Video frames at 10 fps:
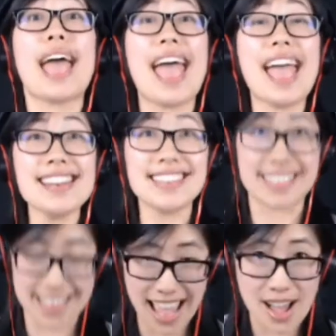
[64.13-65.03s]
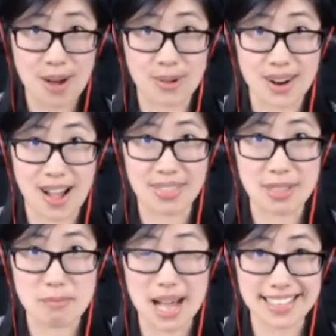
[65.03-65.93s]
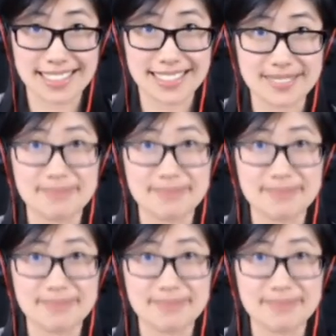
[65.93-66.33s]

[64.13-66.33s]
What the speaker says: and down on the bus.